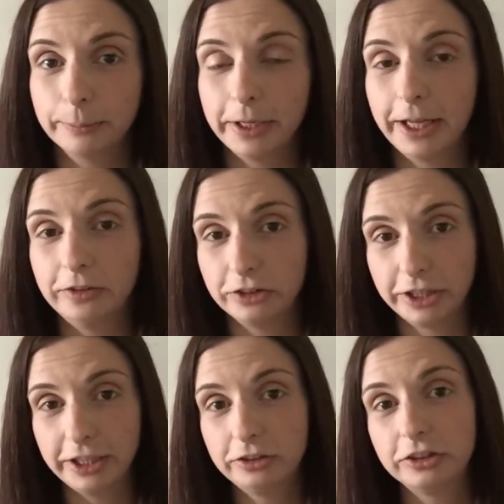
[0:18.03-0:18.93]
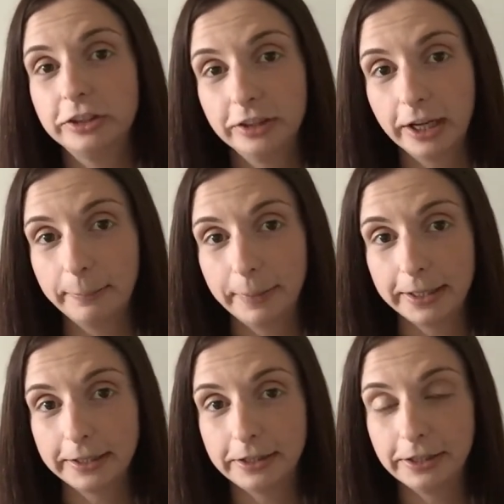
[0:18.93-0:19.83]
on my education and
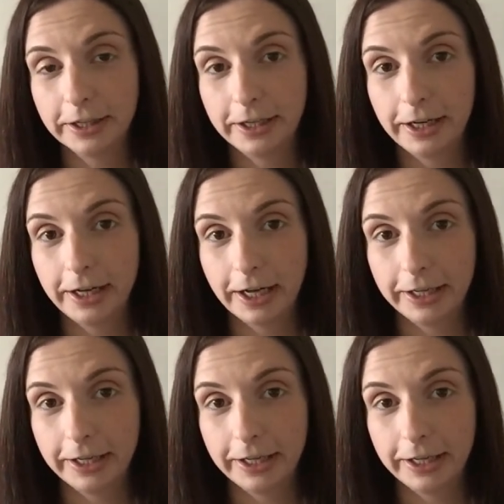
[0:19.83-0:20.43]
my career,